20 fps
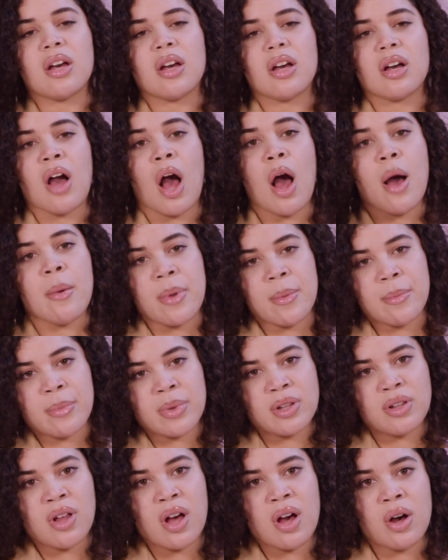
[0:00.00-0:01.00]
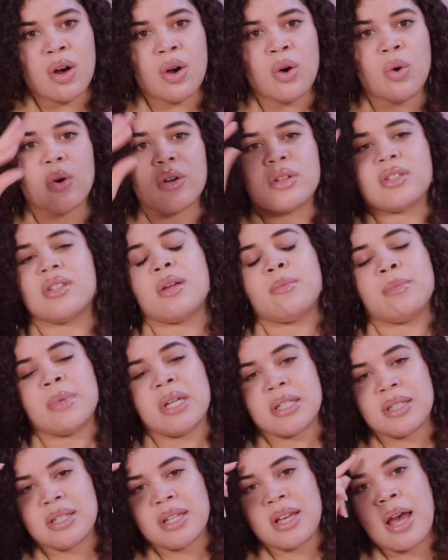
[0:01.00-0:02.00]
comment below or send me
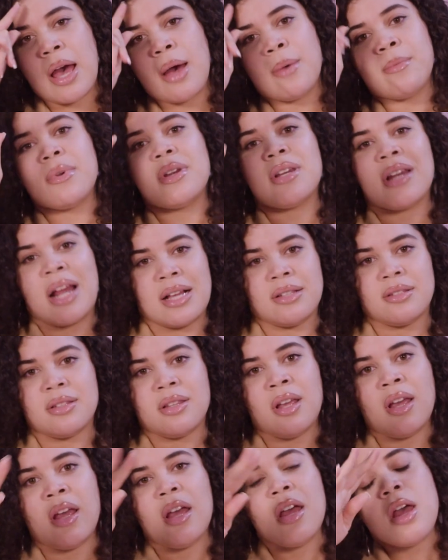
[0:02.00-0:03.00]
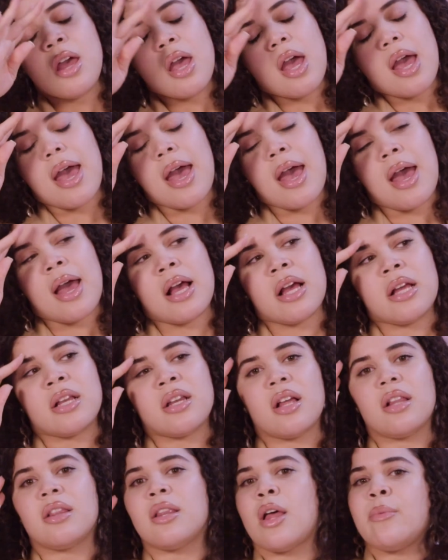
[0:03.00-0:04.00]
a DM nicely
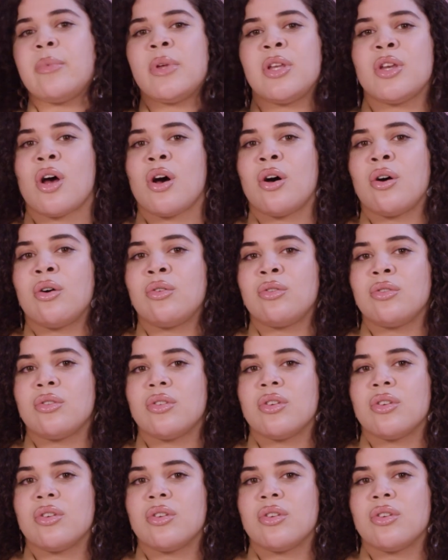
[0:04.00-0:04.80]
and let me know